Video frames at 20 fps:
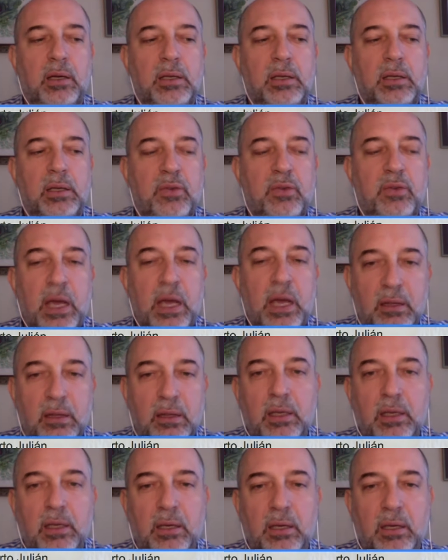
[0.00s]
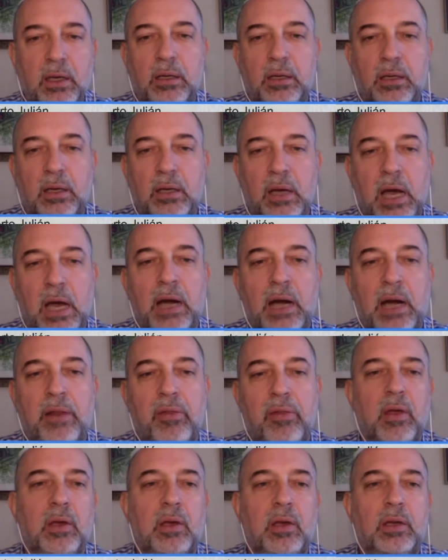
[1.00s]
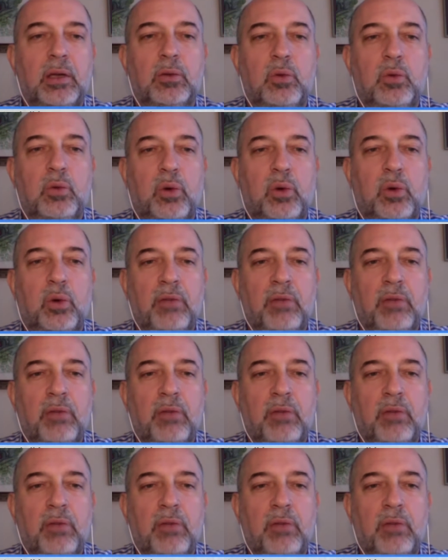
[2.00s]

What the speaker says: fighting hard to have